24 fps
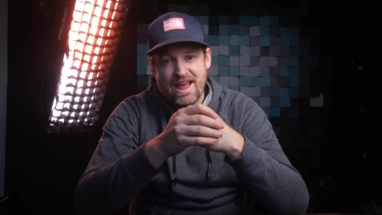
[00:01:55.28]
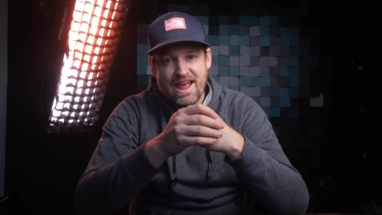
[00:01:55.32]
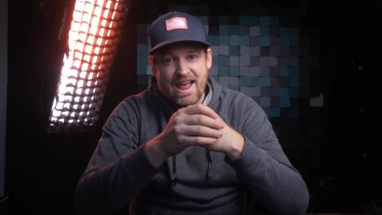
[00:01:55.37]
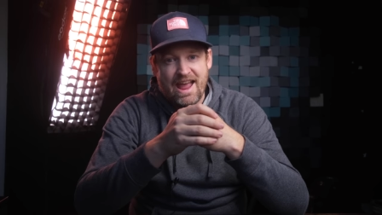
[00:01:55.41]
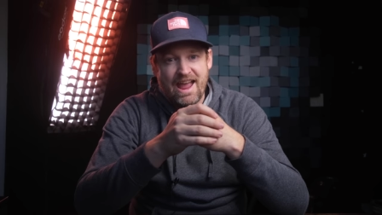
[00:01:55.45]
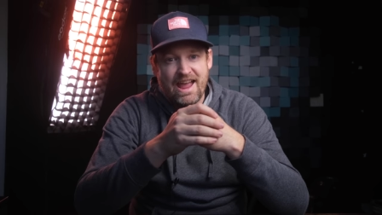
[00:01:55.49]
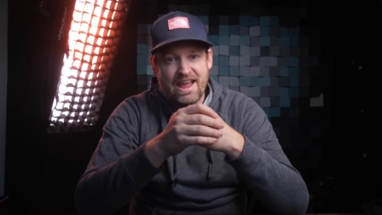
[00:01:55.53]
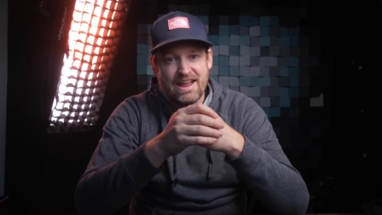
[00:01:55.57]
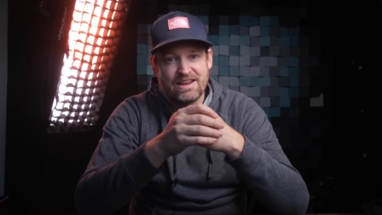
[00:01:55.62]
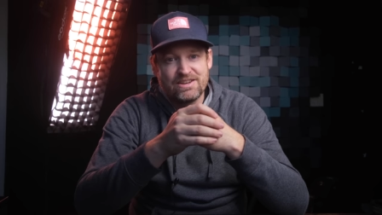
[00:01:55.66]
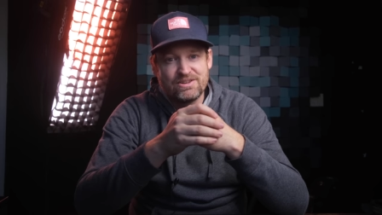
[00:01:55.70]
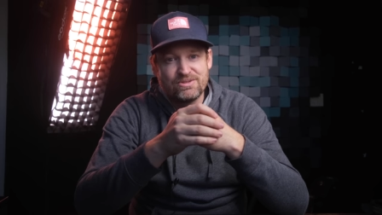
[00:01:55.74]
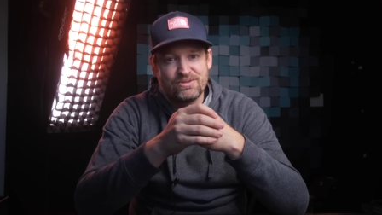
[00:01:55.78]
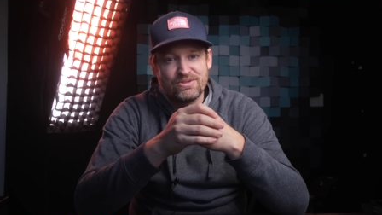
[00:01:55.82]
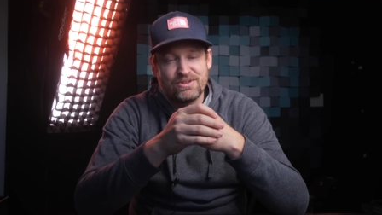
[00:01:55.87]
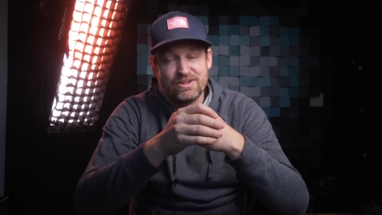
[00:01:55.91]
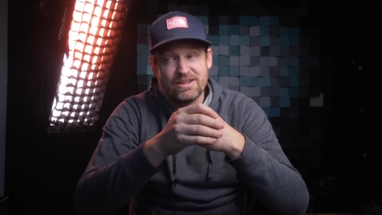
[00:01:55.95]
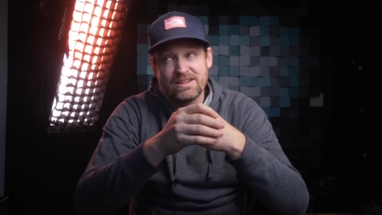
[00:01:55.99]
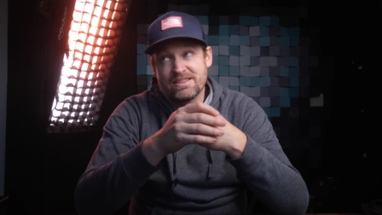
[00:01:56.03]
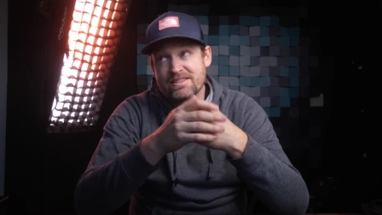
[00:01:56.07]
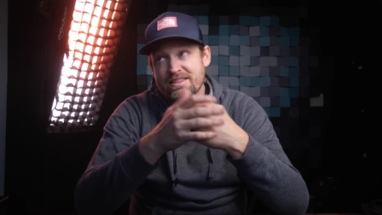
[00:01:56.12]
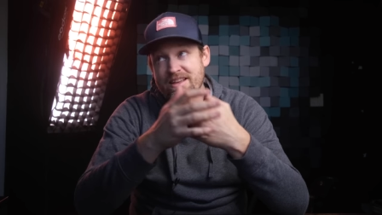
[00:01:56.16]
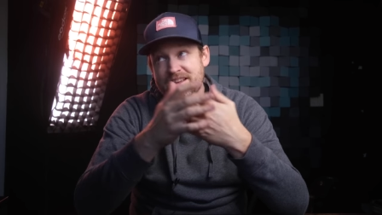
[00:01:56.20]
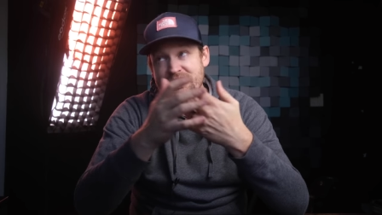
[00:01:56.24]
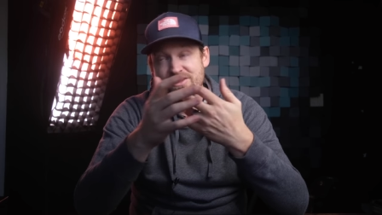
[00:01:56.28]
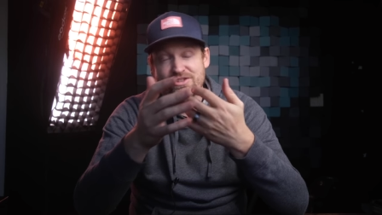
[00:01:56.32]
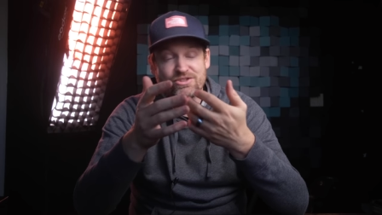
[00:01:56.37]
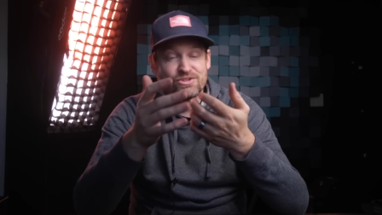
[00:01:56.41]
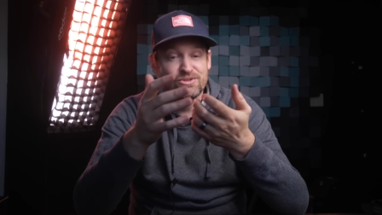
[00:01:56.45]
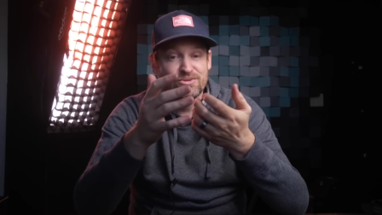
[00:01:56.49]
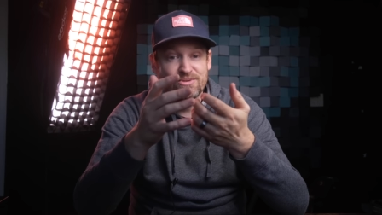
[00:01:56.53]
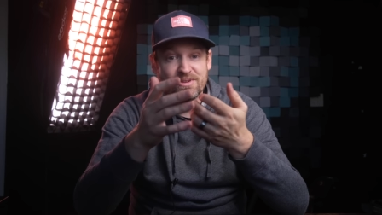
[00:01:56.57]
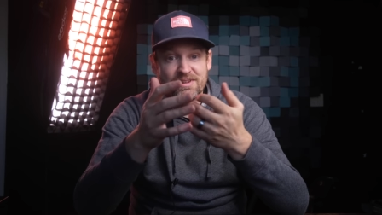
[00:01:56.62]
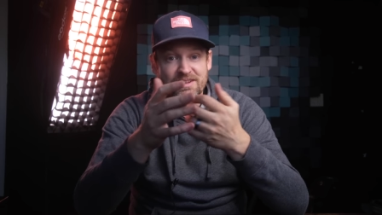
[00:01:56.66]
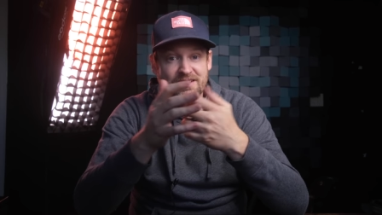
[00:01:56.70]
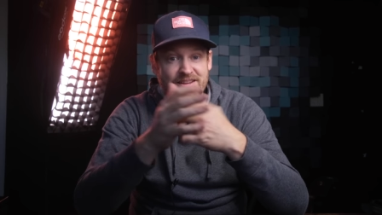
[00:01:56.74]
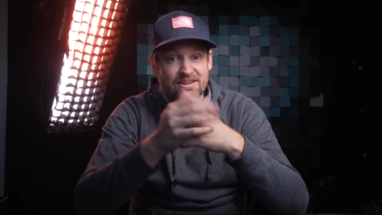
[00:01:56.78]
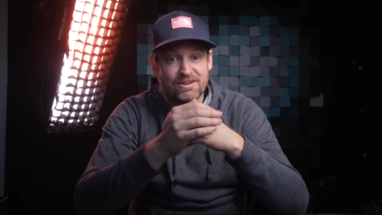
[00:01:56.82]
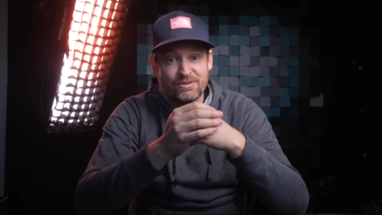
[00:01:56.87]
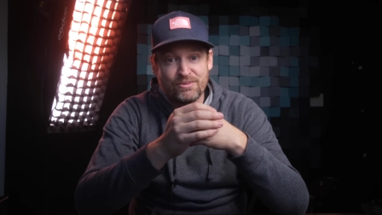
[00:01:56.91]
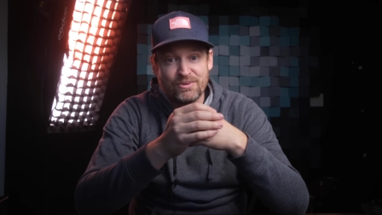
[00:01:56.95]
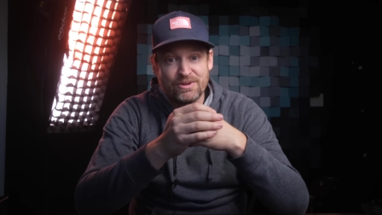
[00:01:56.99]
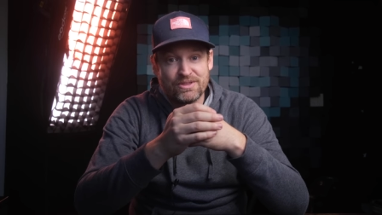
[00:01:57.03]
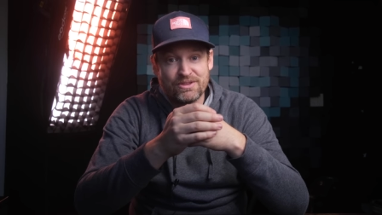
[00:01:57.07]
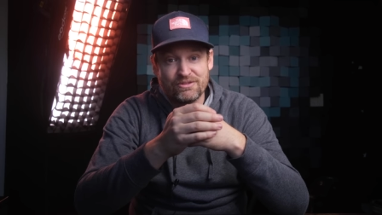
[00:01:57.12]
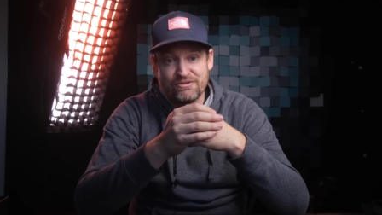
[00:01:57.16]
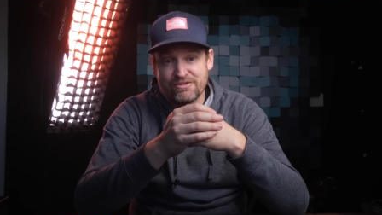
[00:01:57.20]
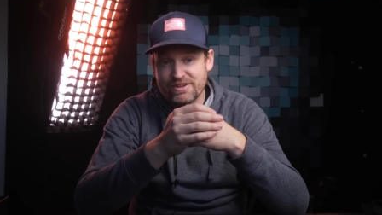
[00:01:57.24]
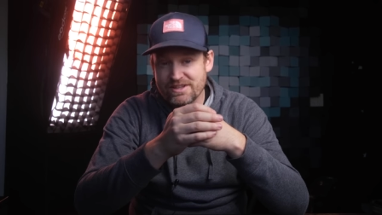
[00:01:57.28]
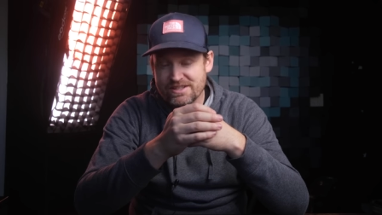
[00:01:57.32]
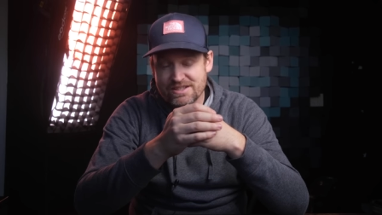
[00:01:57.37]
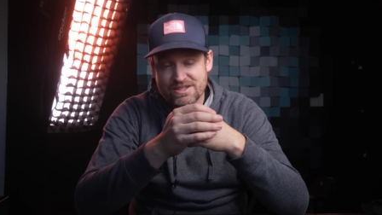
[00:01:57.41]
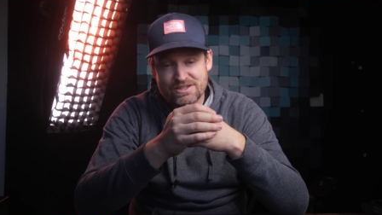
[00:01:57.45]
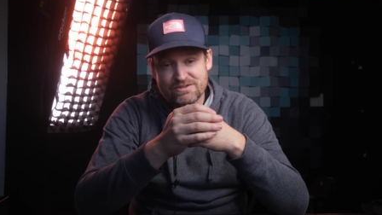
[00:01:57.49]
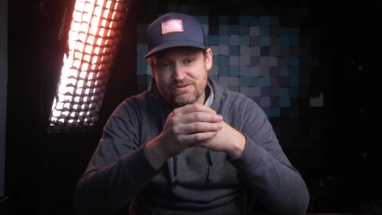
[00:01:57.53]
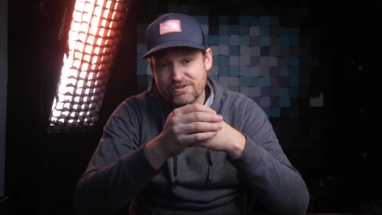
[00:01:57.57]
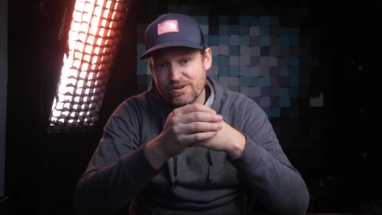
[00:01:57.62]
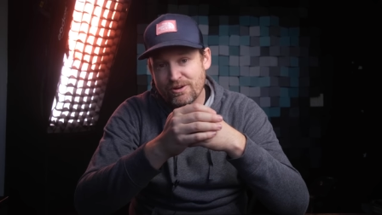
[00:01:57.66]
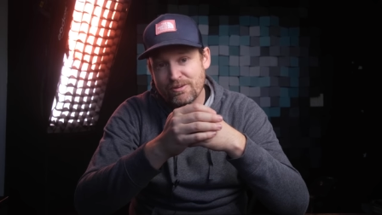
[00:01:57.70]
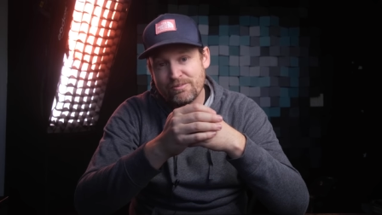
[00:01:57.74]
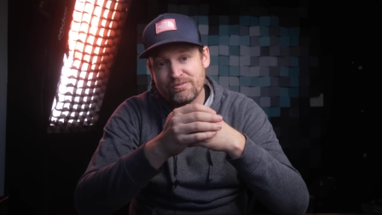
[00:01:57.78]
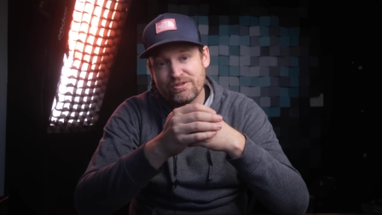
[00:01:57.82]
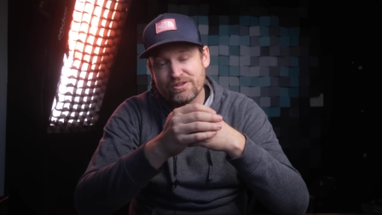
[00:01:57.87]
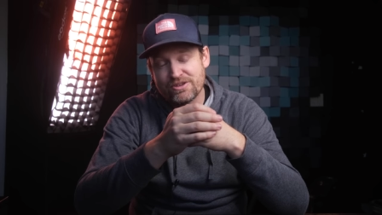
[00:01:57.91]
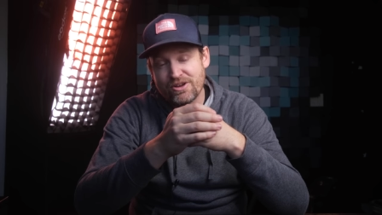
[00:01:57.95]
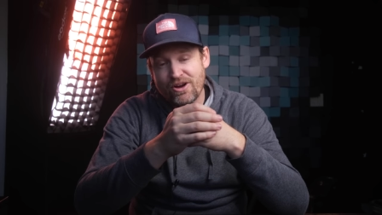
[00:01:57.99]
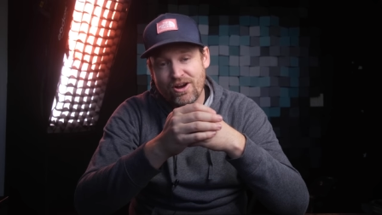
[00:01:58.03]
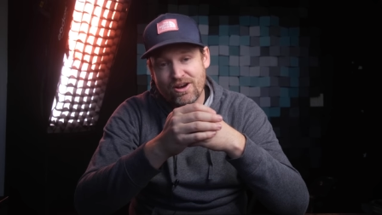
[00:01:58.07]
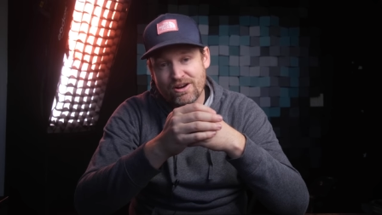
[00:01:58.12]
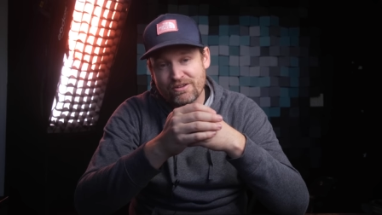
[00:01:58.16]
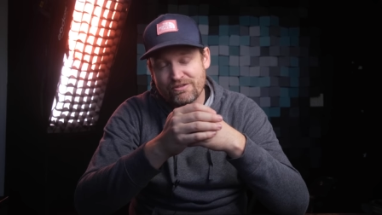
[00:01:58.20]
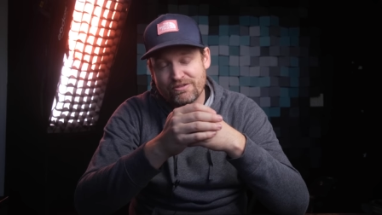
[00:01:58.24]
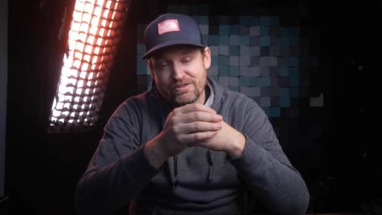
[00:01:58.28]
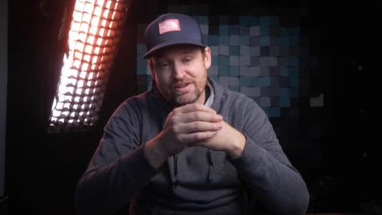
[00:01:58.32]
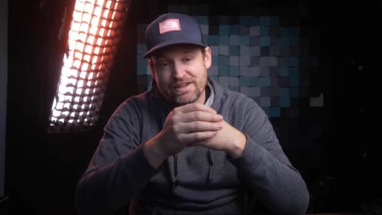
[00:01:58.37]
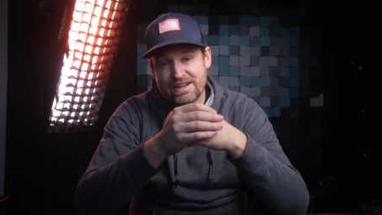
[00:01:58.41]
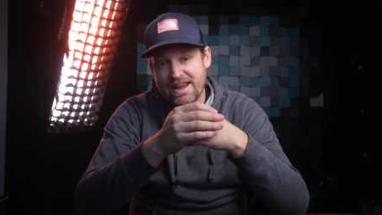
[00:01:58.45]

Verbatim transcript: and you think that shooting with a vintage film photography